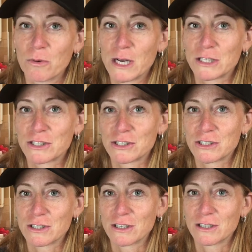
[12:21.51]

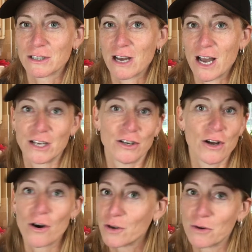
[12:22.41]
which I
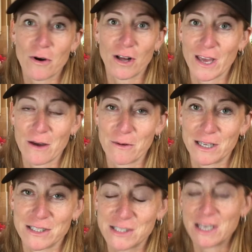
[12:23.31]
know you all can't
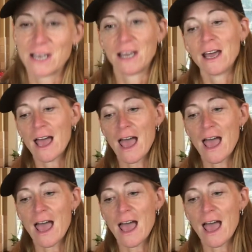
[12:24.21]
wait to see,